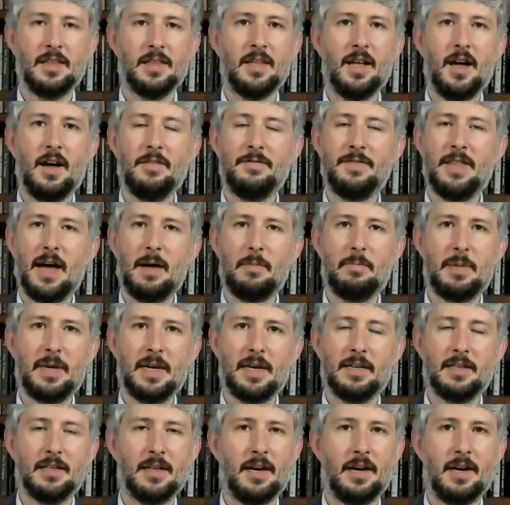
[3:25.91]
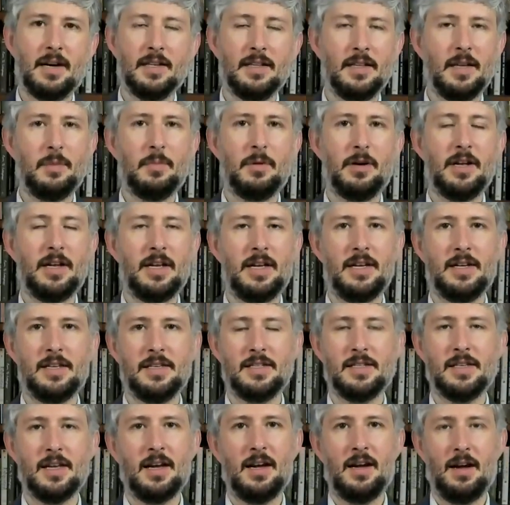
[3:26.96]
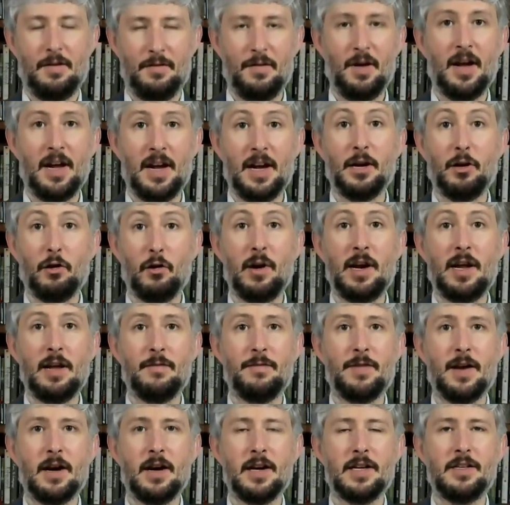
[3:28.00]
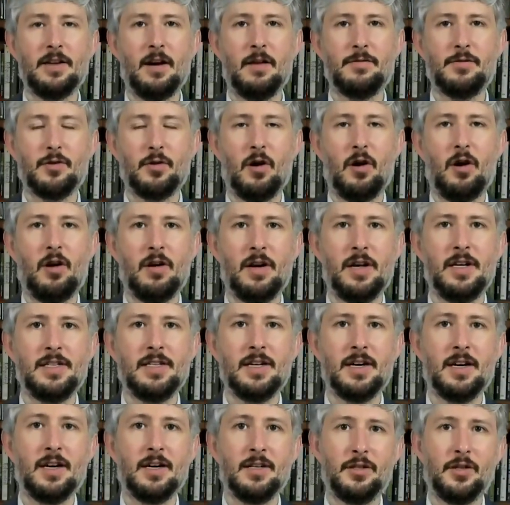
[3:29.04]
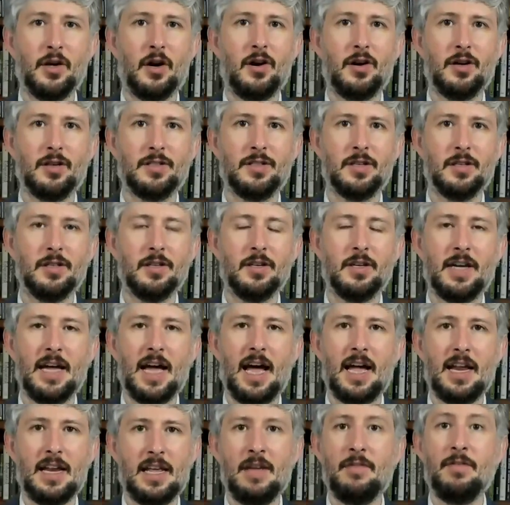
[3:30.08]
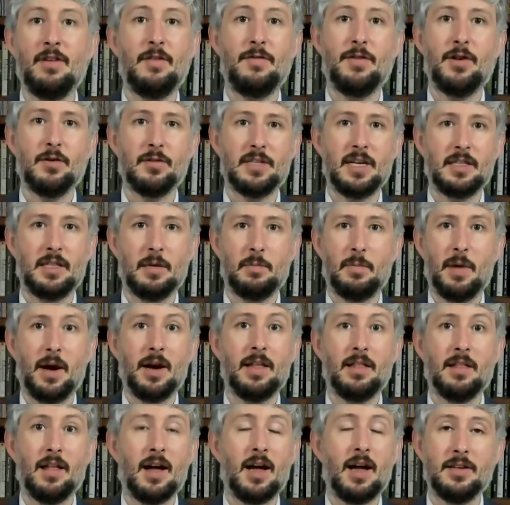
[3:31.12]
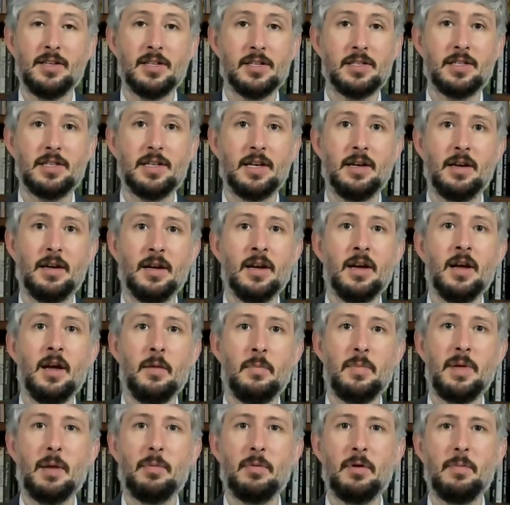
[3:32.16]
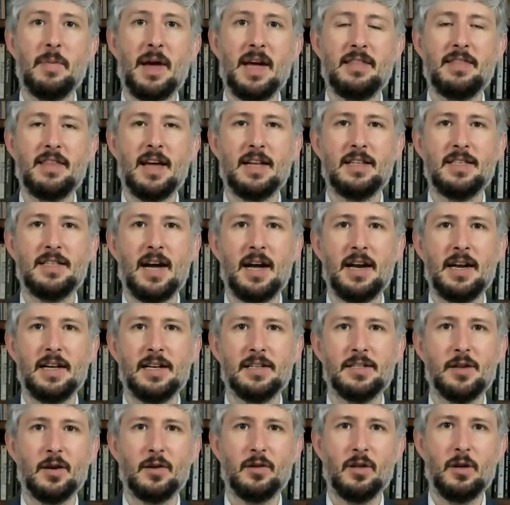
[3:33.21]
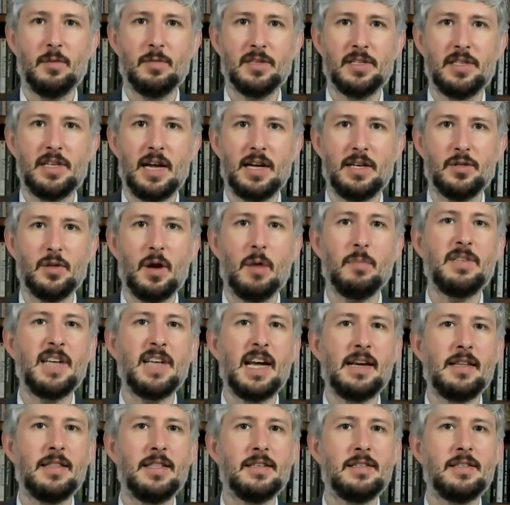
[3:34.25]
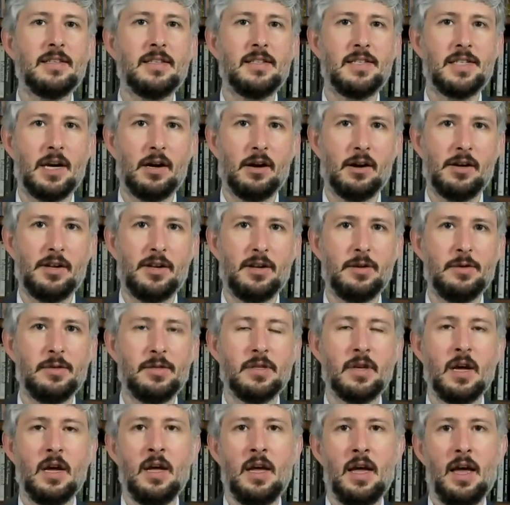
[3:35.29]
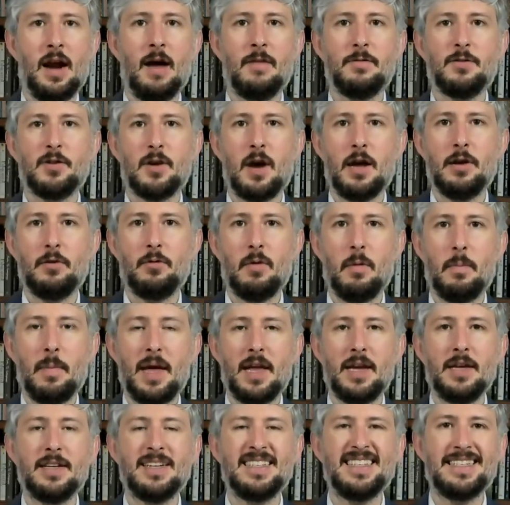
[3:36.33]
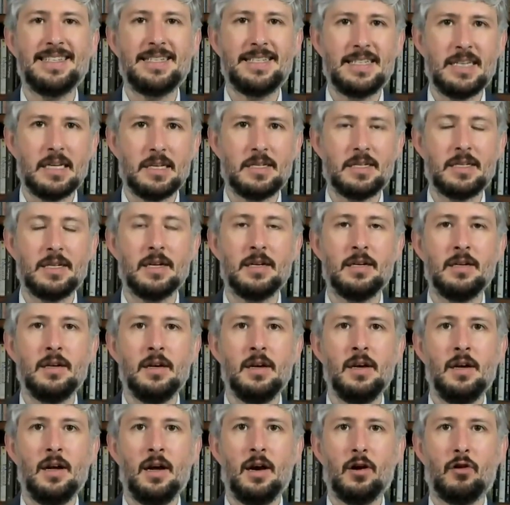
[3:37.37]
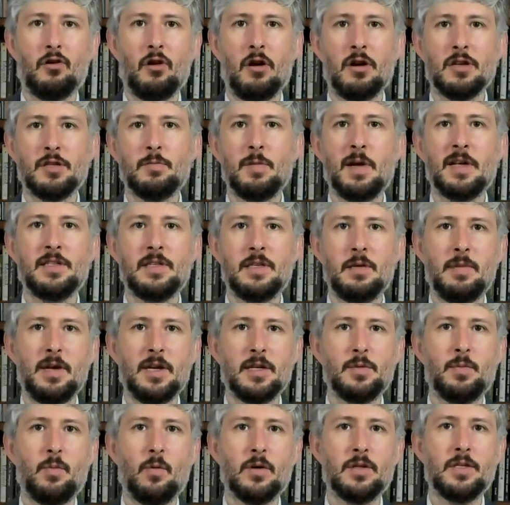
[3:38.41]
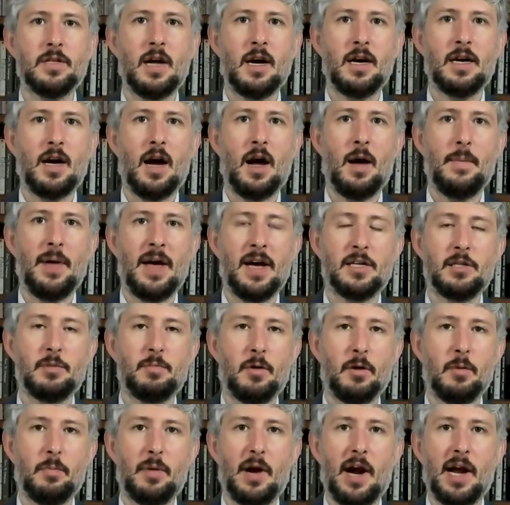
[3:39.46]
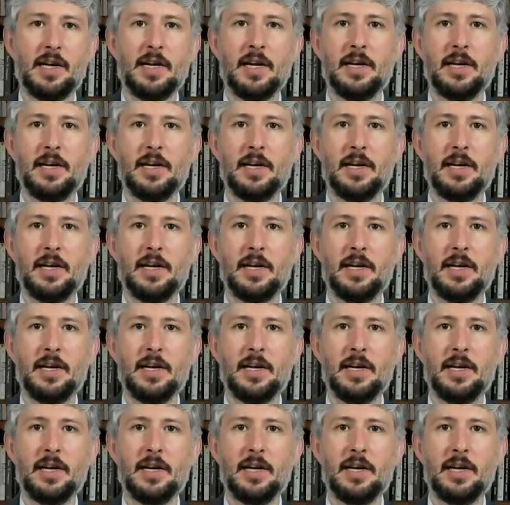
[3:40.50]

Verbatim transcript: I love that pick, Larry. Liberty is, I agree, a very tough draw and a dog to look at, even if you don't take the money line, just to be able to make that tight against Oklahoma State. So I'm taking this to Syracuse, and I've tried to remain consistent across my CBSSports.com expert